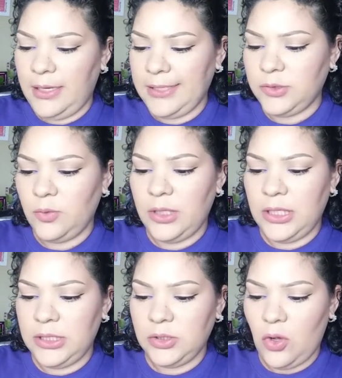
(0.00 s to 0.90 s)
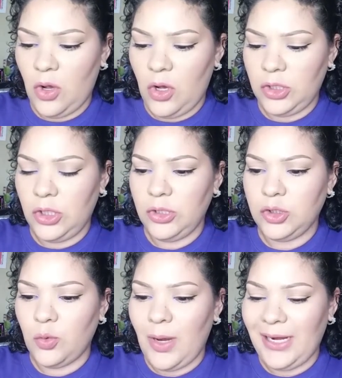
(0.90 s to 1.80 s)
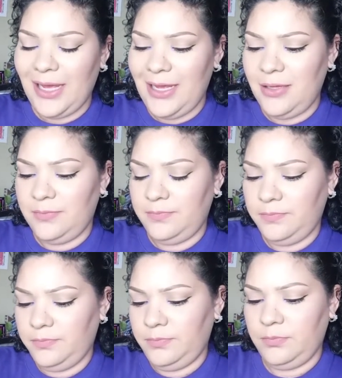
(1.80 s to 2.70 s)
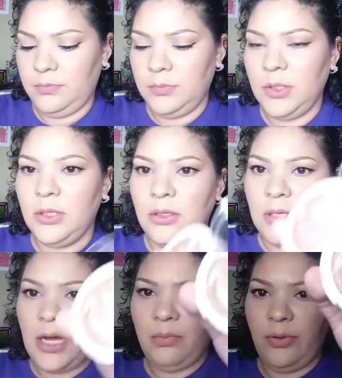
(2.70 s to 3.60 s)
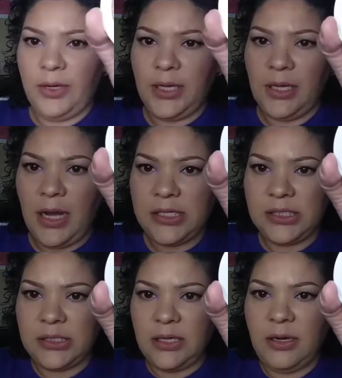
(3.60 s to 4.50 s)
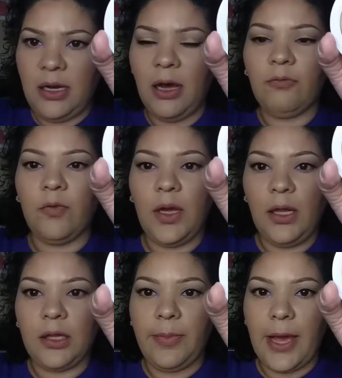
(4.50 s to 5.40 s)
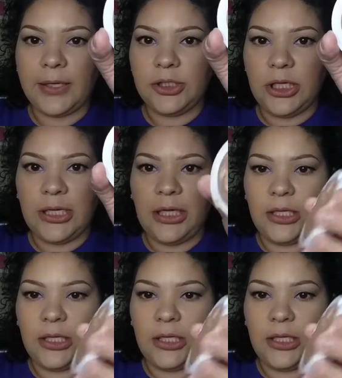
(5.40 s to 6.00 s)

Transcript: the next one is called Twilight. Look how pretty. I just in love with the packaging. I